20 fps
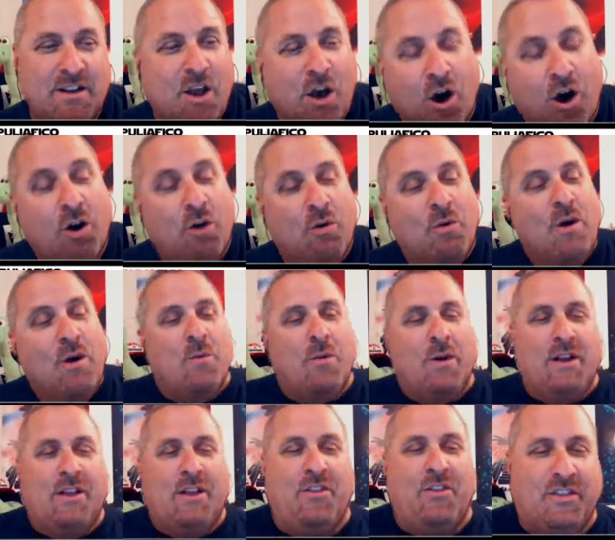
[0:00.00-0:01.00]
Oh,
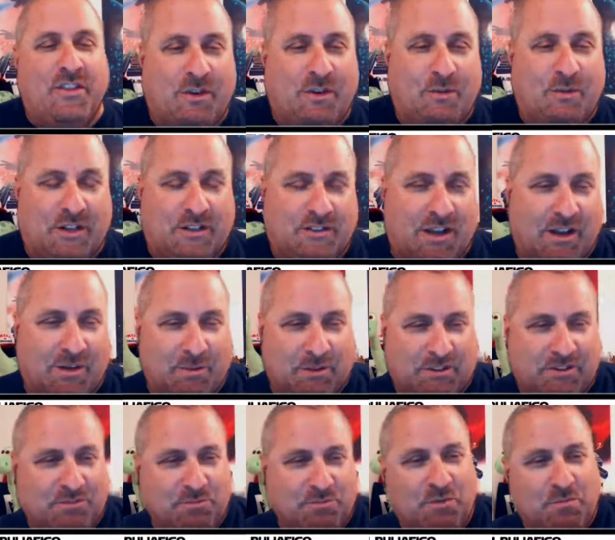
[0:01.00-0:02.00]
one of the things I want to talk about
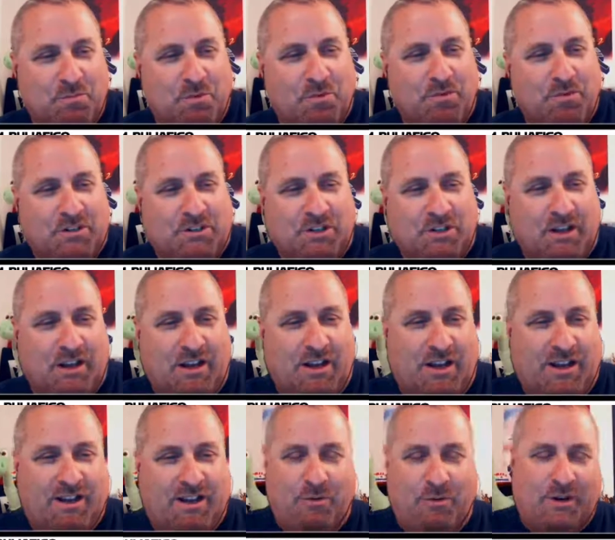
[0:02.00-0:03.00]
this movie,
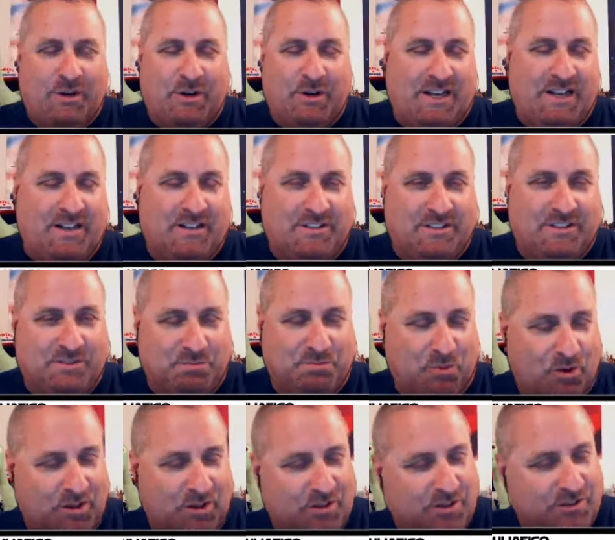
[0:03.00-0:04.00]
I know we're getting into
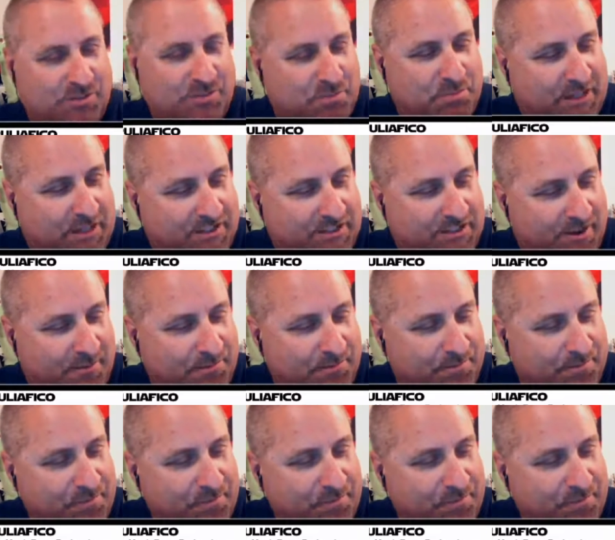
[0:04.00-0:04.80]
spoilers, but the